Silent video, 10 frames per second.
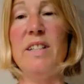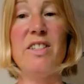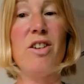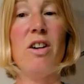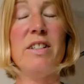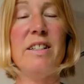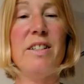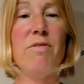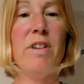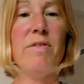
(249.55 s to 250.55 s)
discharge
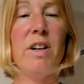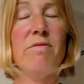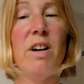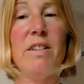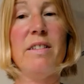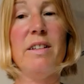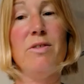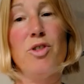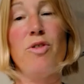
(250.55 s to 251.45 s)
into the river rather than